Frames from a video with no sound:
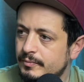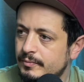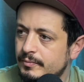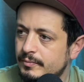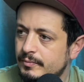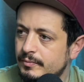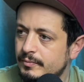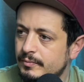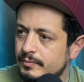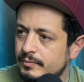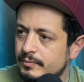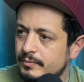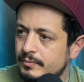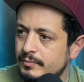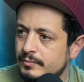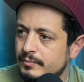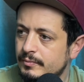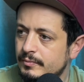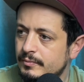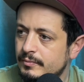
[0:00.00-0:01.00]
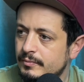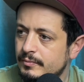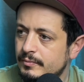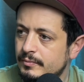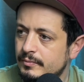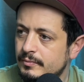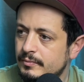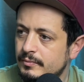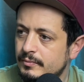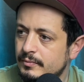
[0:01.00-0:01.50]

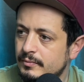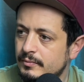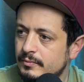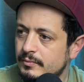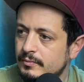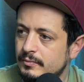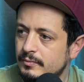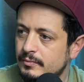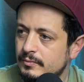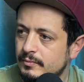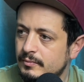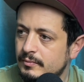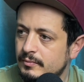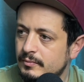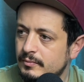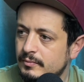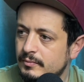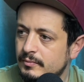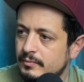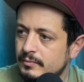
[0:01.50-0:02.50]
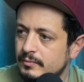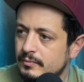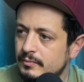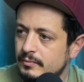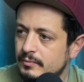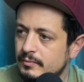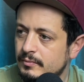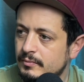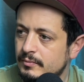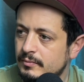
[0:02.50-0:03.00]

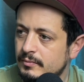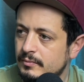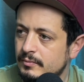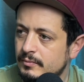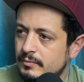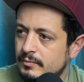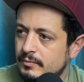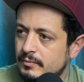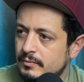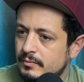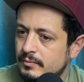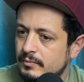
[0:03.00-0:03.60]
(silent)